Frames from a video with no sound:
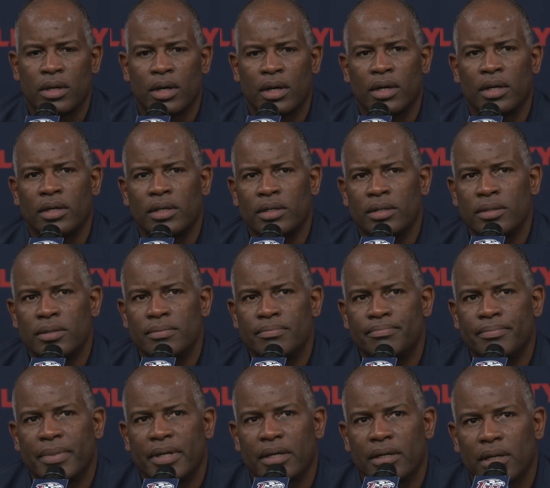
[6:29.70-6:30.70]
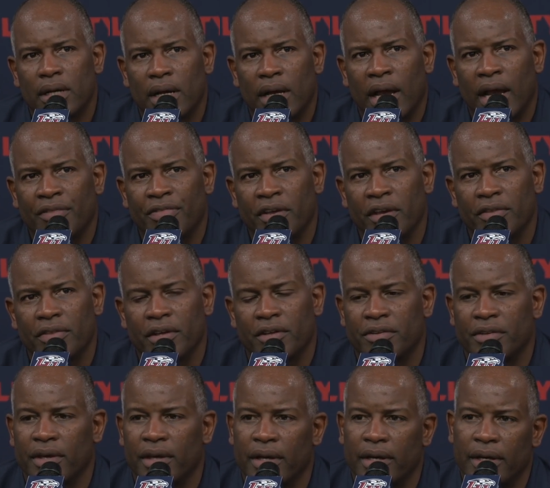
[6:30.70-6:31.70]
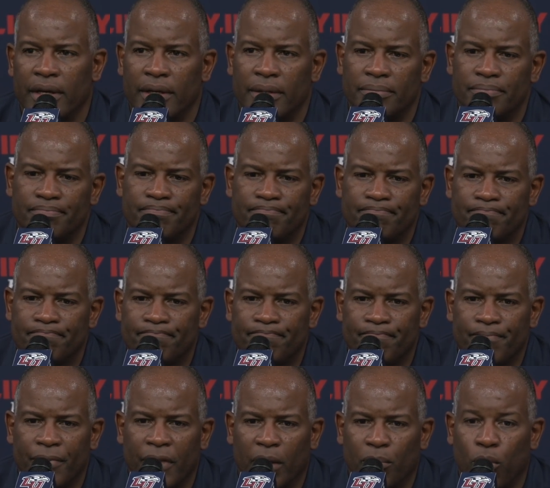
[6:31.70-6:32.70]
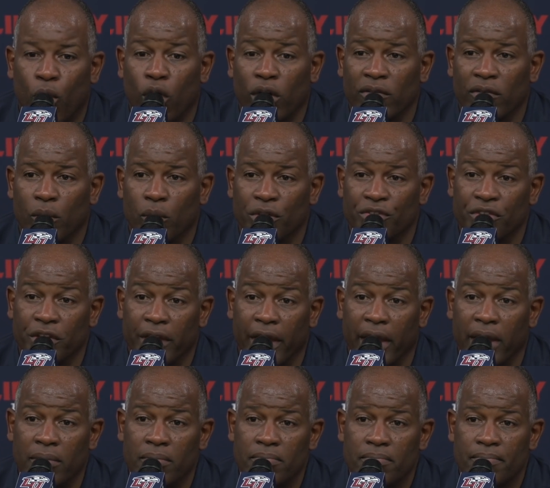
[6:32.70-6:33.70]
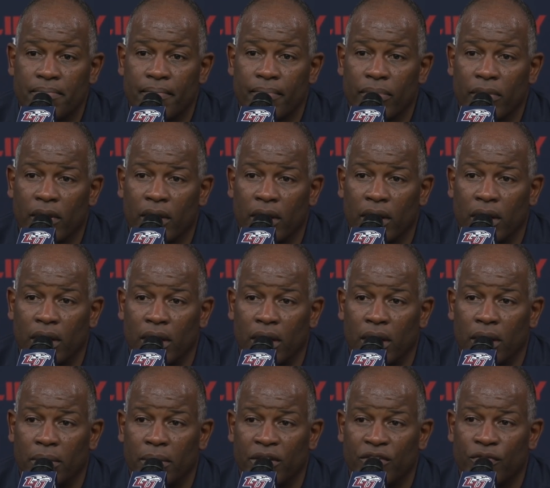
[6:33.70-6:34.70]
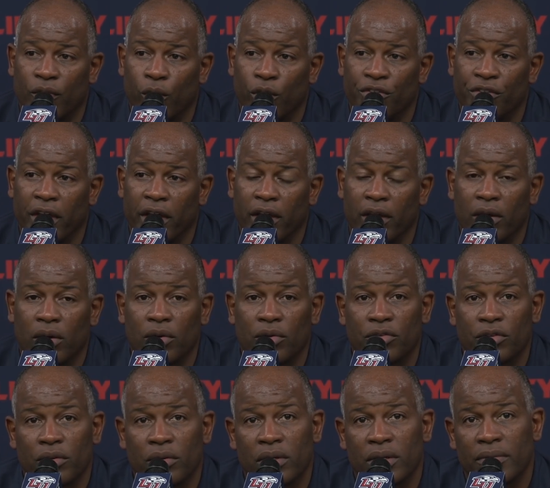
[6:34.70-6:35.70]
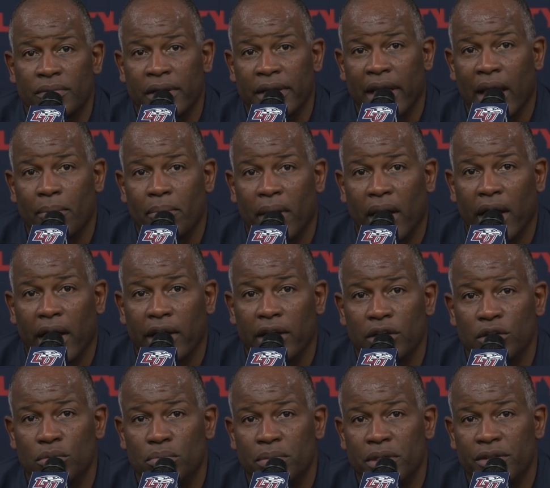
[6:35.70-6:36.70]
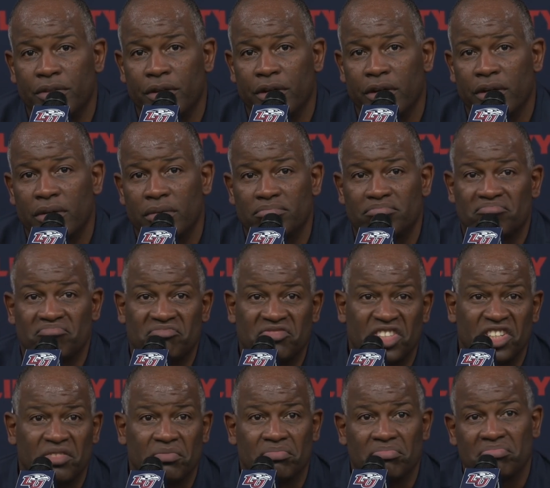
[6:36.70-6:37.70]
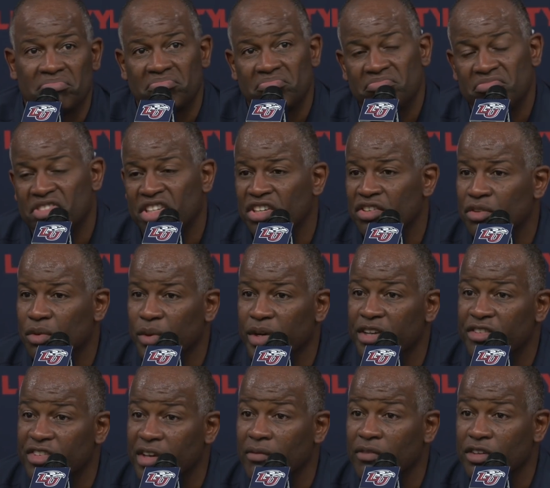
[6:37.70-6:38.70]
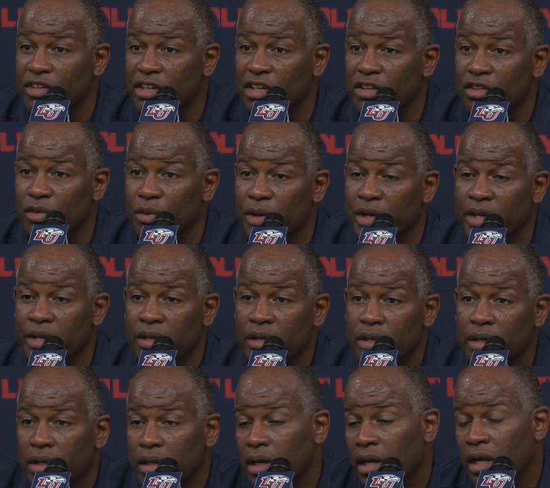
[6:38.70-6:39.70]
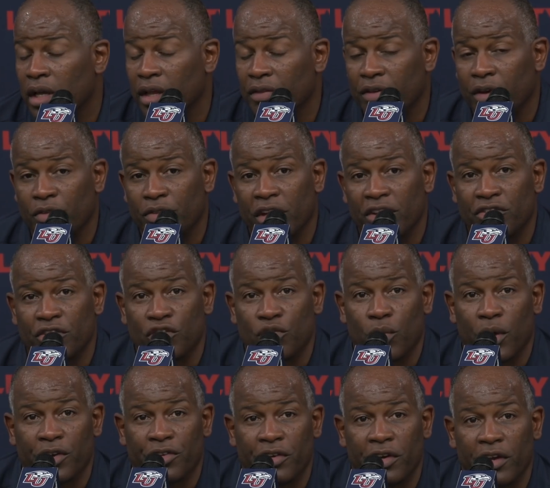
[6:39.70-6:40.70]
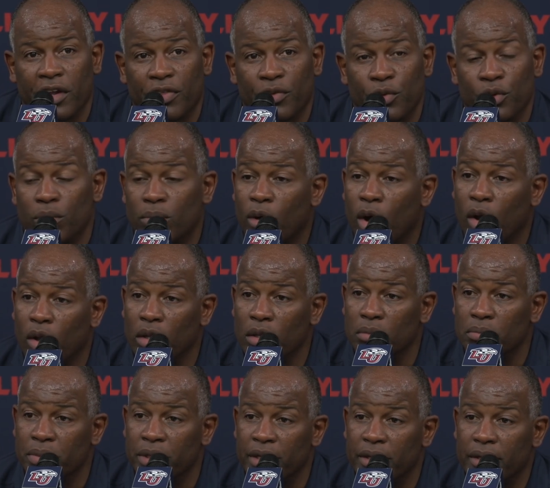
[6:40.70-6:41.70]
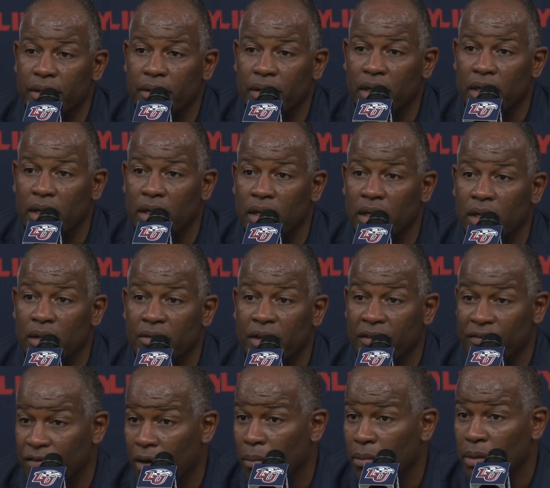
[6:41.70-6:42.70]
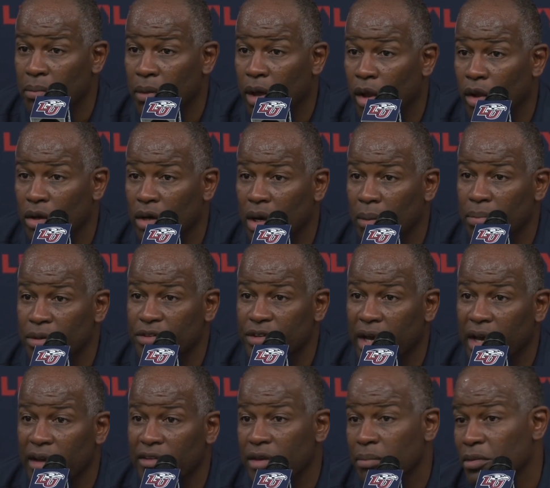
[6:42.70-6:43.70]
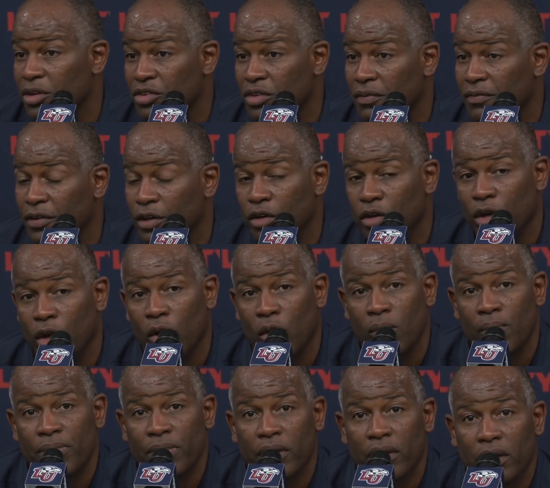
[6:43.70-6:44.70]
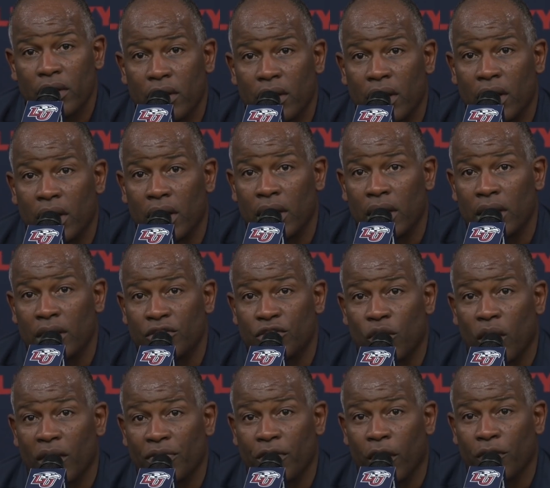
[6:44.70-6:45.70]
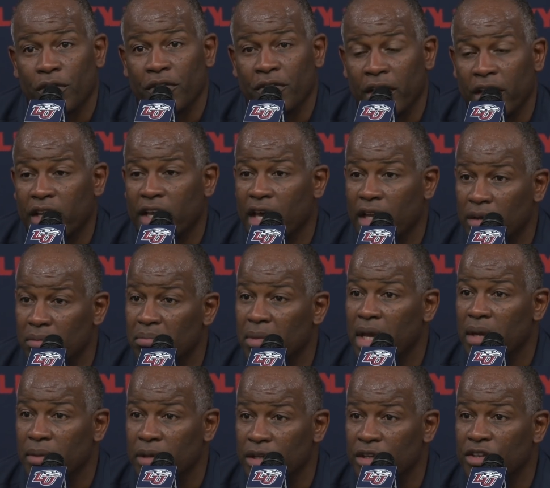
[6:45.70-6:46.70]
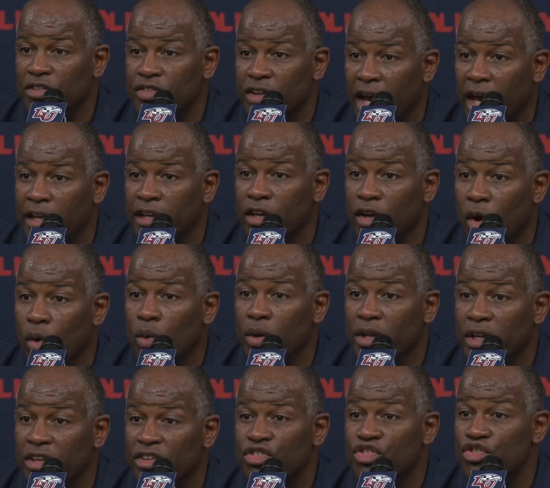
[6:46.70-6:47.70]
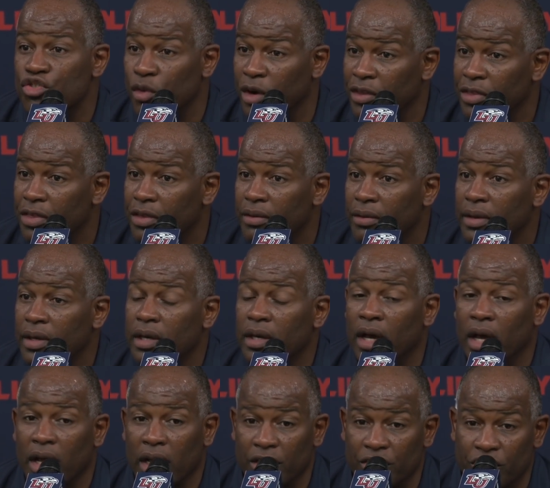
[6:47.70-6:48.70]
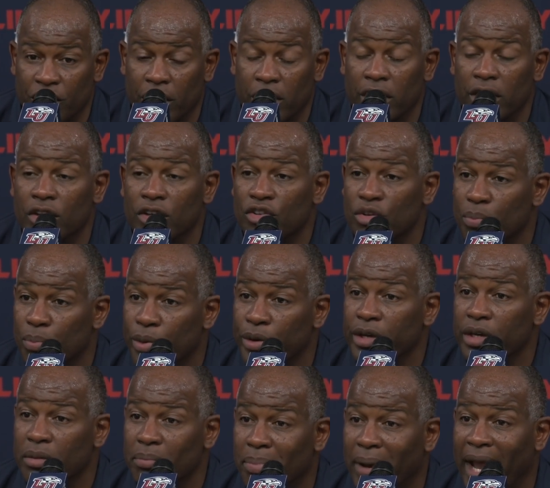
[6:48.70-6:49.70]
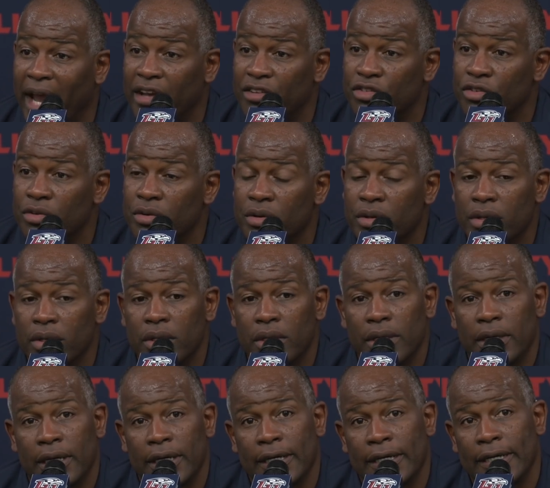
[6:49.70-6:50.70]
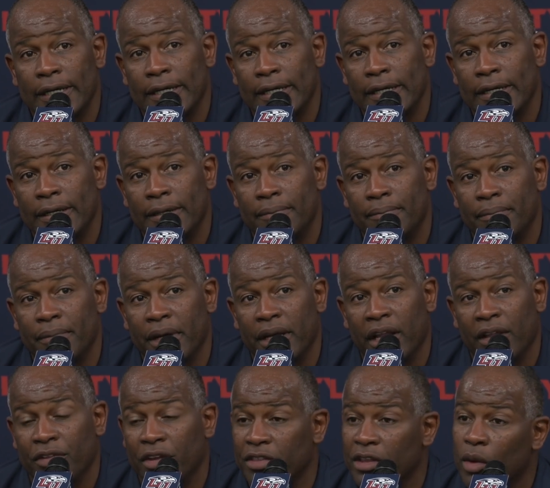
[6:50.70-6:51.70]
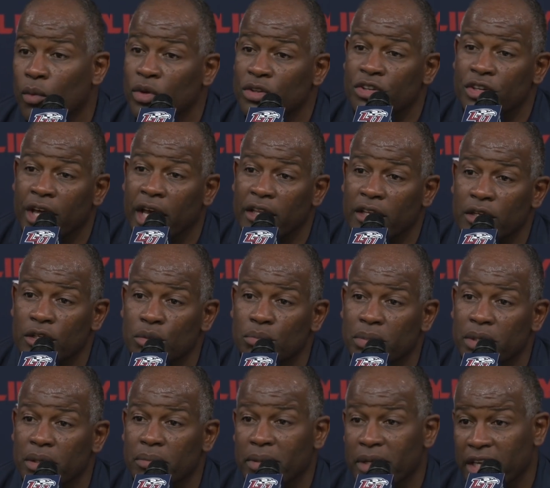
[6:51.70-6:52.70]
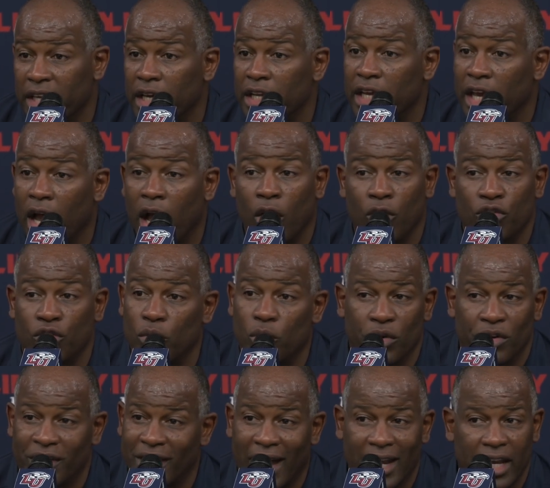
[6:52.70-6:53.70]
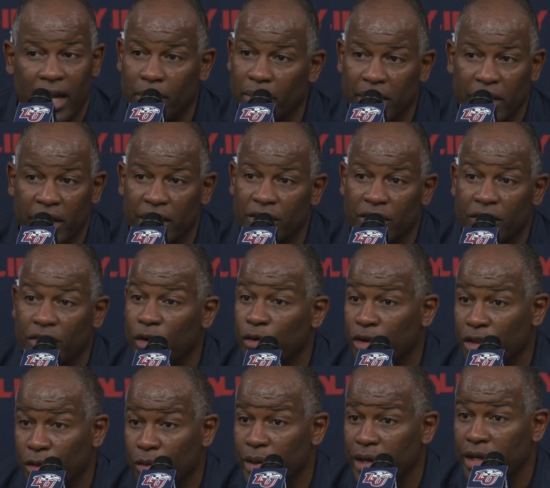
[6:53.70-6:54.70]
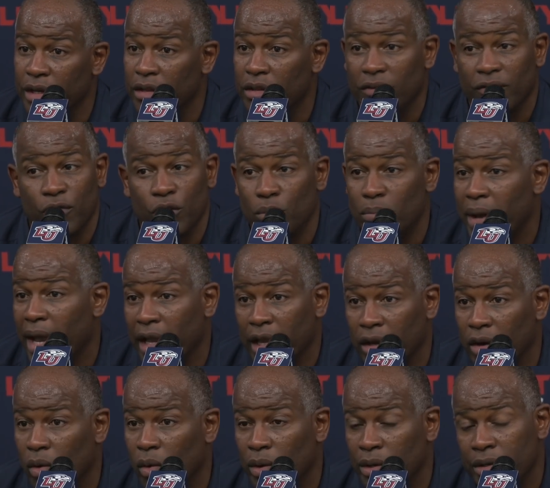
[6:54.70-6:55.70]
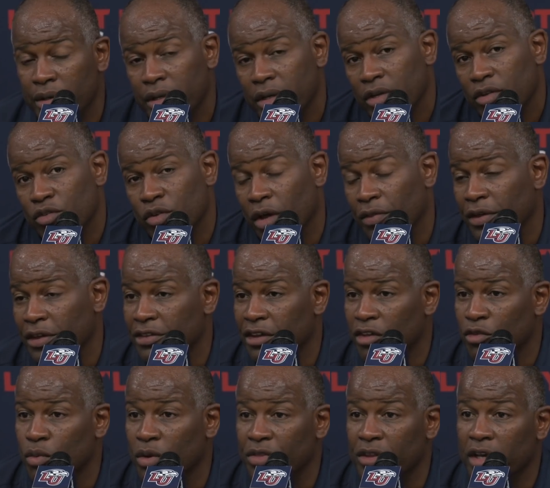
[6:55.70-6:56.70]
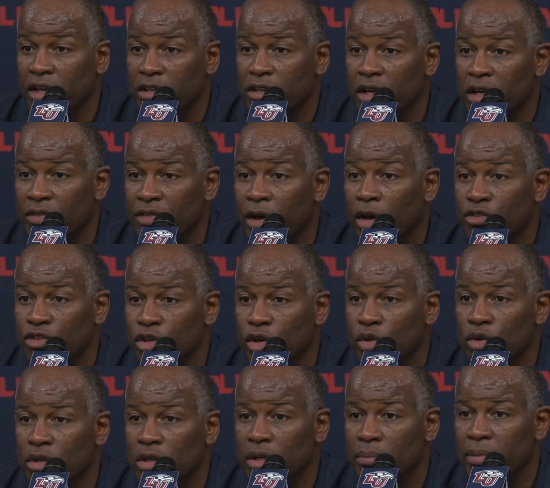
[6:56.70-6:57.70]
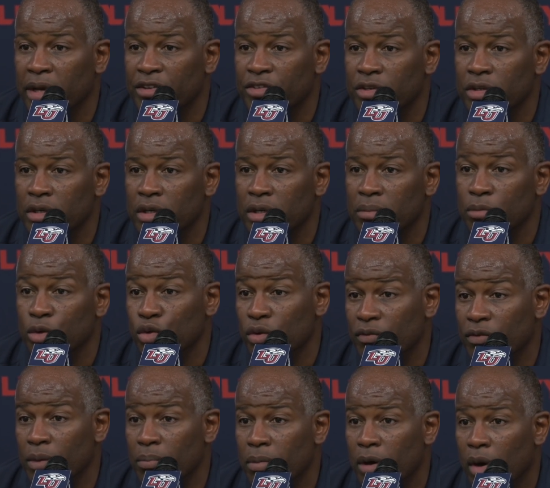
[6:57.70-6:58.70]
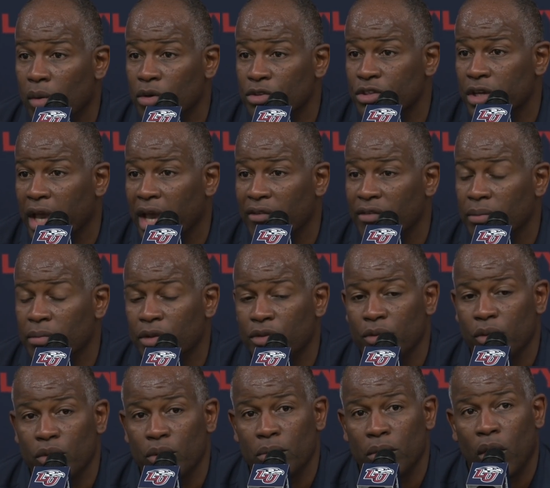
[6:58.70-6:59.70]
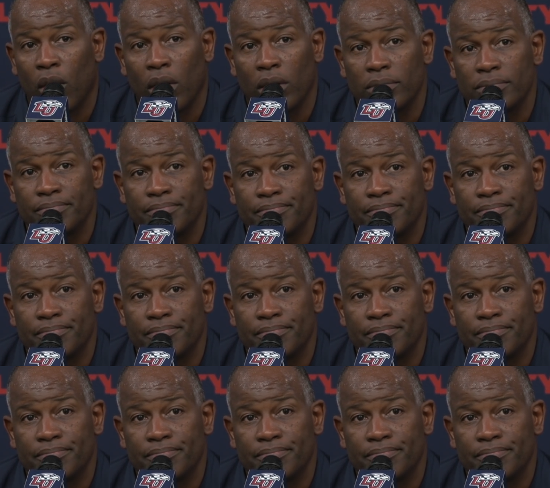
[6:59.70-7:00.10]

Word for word: um, I think that um, part of it was the game. Uh, as far as that goes, uh, they got behind a little bit there, 10, 10 3, 17 3. And I thought that situation there, they threw the ball a little bit. Uh, they fumbled the ball a couple of times. They missed a field goal. Uh, so I thought that they kind of maybe decided to go with his strength. Like I said, he is a pretty good passer. Um, and I think they went to that a little bit. But again, they also were not able to get 33, the fullback, going. So I think that's what they uh, thought to go to the best uh, mood of football was to have him to throw the ball.